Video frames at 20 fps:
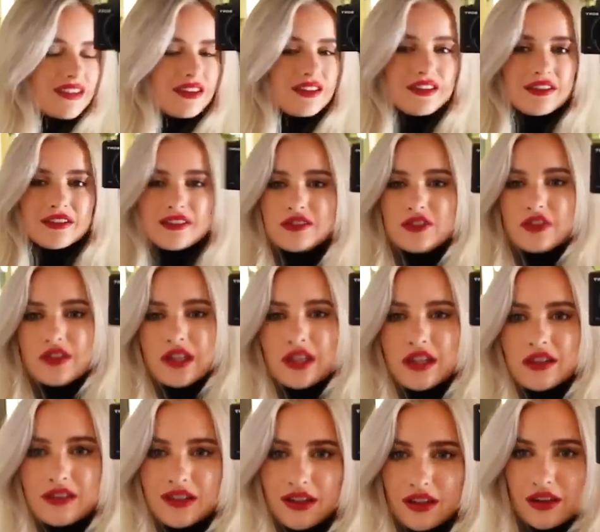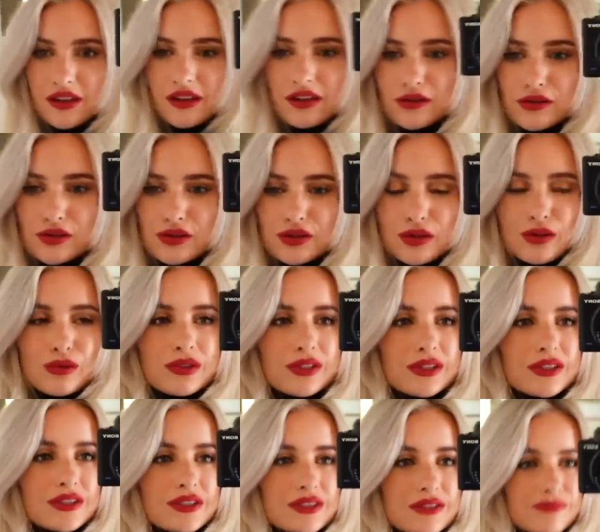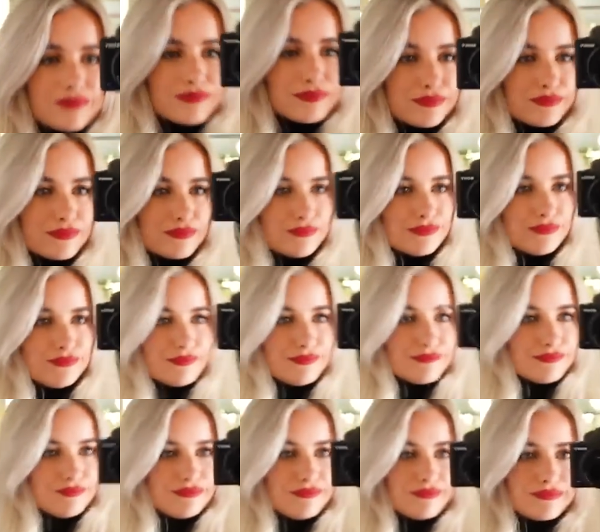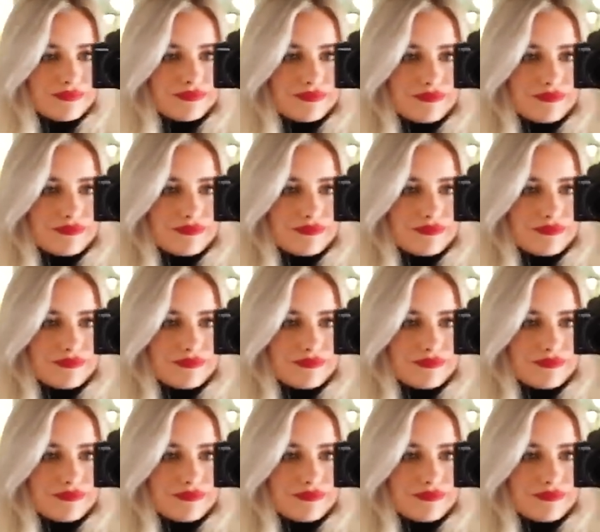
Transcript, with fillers: It's stunning, isn't it? Look at those shoulders. Mm.